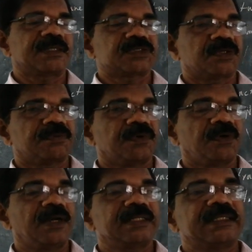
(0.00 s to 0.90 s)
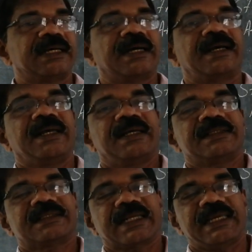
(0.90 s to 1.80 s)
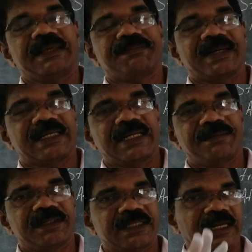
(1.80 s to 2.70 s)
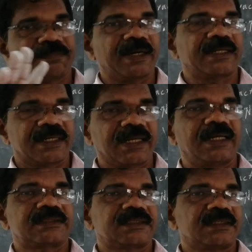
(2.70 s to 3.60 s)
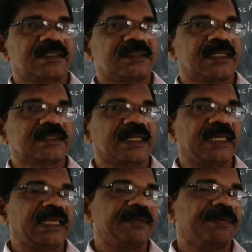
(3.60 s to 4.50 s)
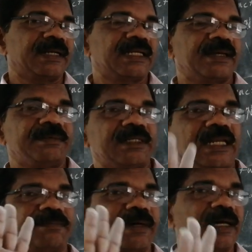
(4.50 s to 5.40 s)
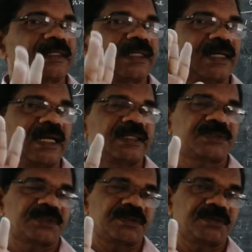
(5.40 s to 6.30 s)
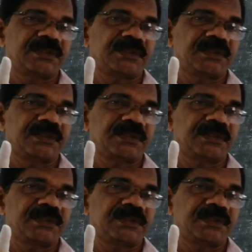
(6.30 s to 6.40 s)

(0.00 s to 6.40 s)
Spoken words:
First of all, the three fundamental particles. The three fundamental particles